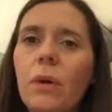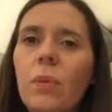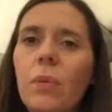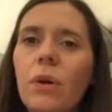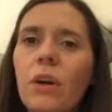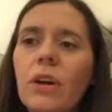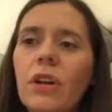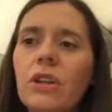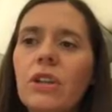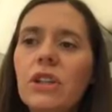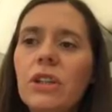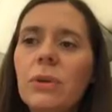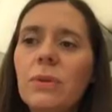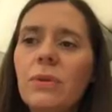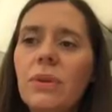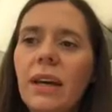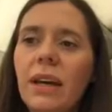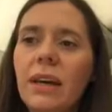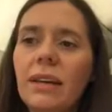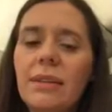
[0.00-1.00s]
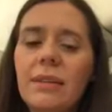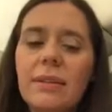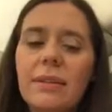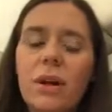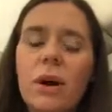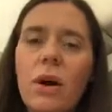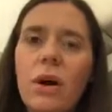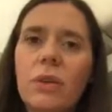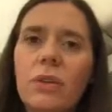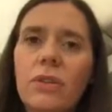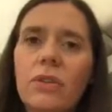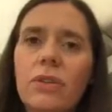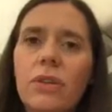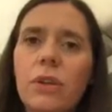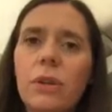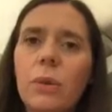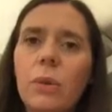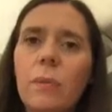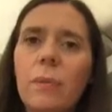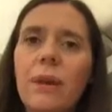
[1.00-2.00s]
we're going to do this
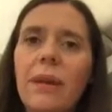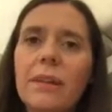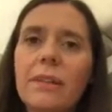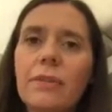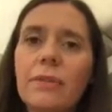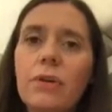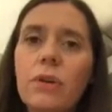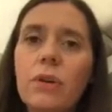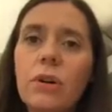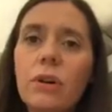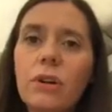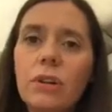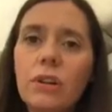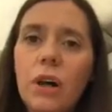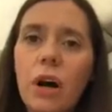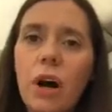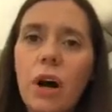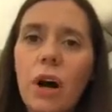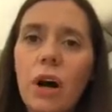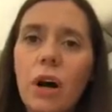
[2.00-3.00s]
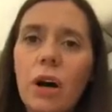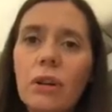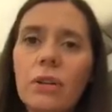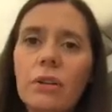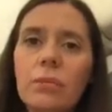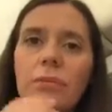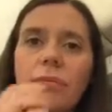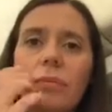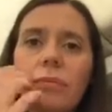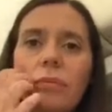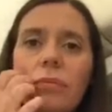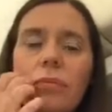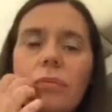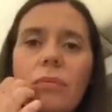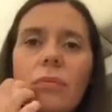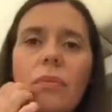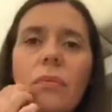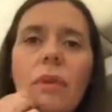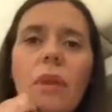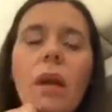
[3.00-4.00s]
onto a piece of coloured card,
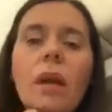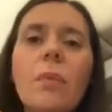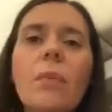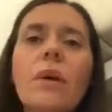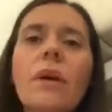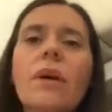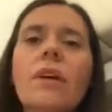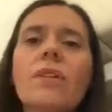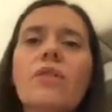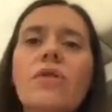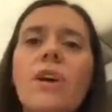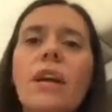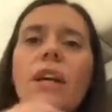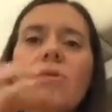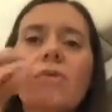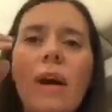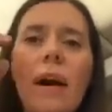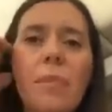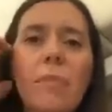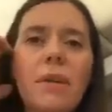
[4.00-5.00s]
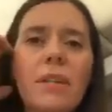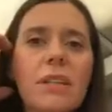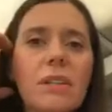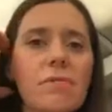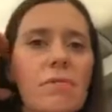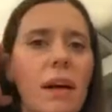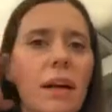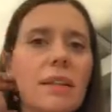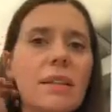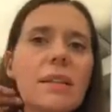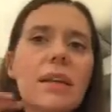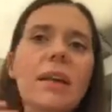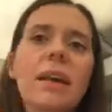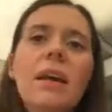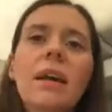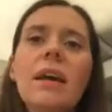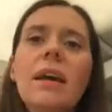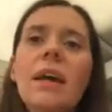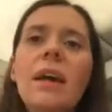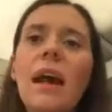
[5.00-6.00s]
and we're going to trace around Mr.
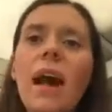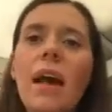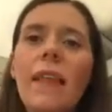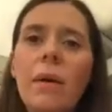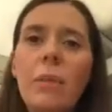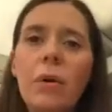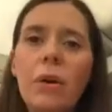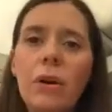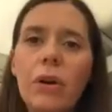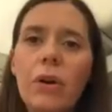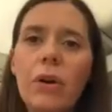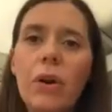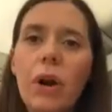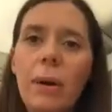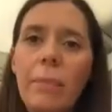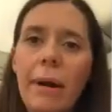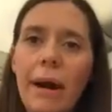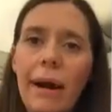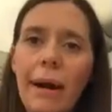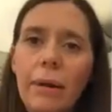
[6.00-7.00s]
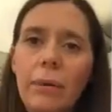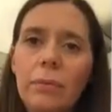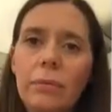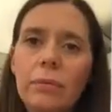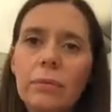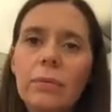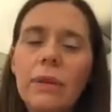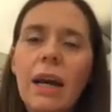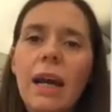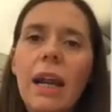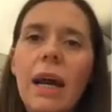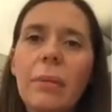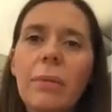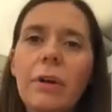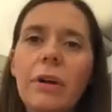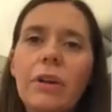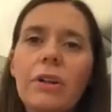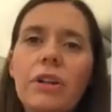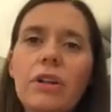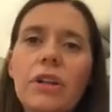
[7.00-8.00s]
Ratty, and then we're going to cut him out. And I'm
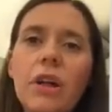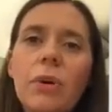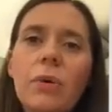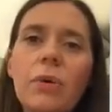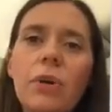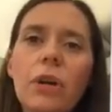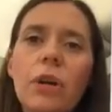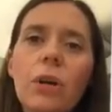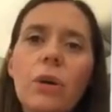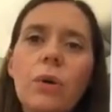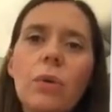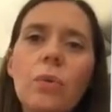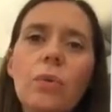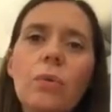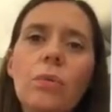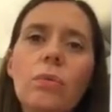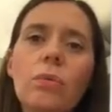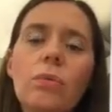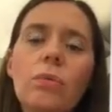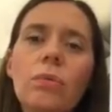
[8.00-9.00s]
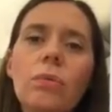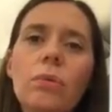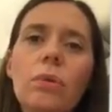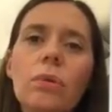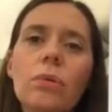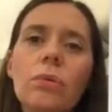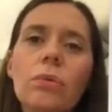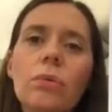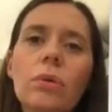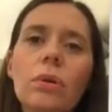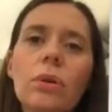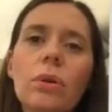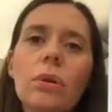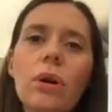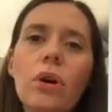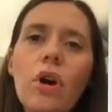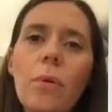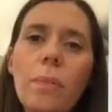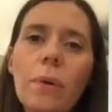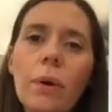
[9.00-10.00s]
going to show you
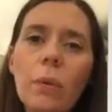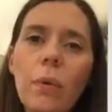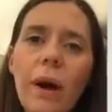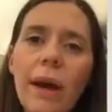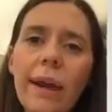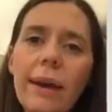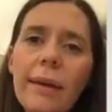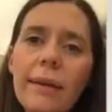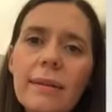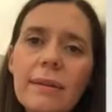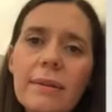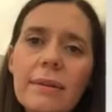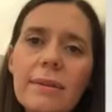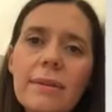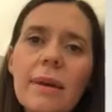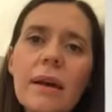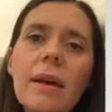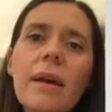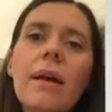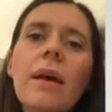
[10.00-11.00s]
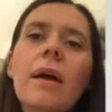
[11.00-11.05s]
a couple of ways.